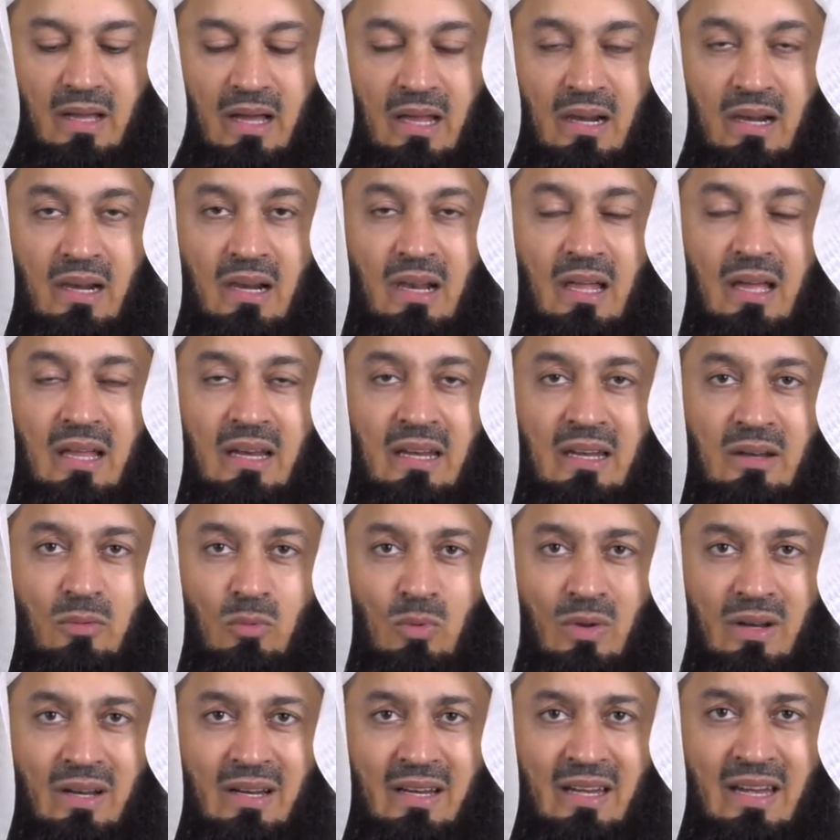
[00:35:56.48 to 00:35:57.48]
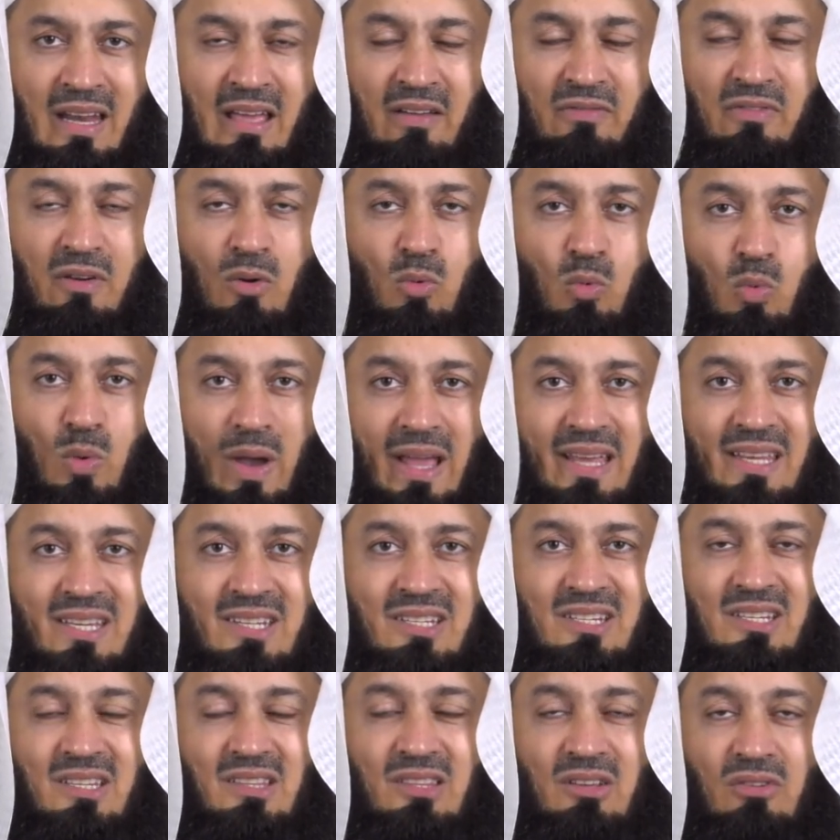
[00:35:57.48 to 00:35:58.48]
Allah will never
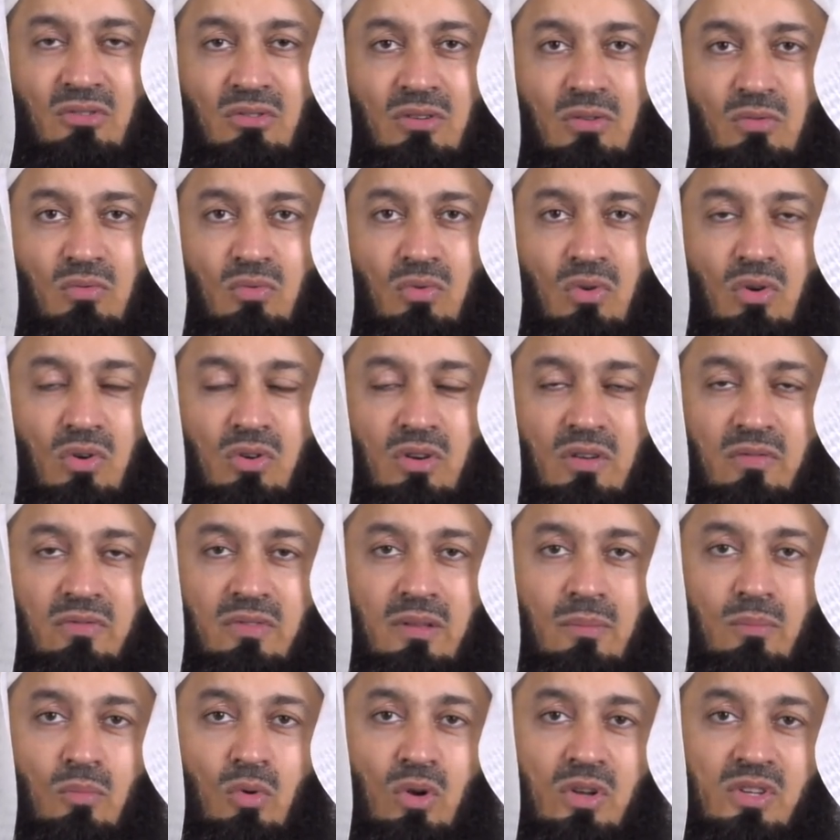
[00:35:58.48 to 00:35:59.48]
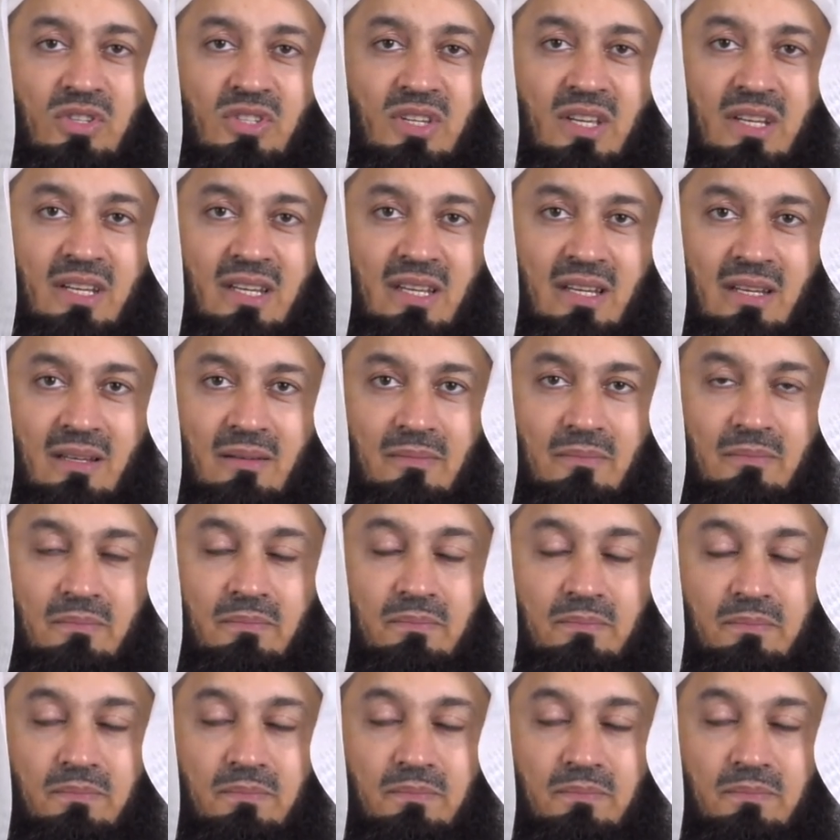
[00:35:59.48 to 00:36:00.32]
waste the reward of the muhsineen,